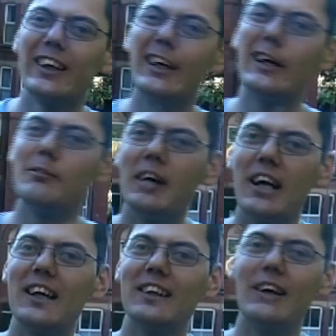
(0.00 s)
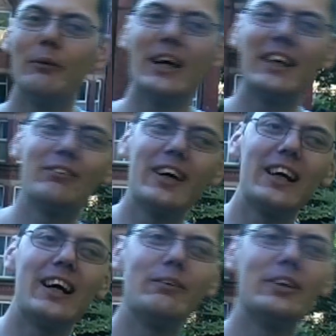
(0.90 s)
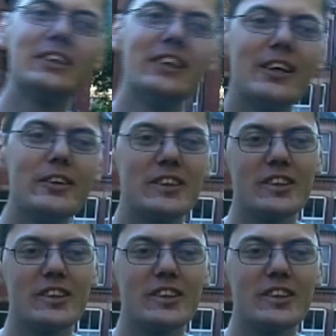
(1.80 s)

When I would notice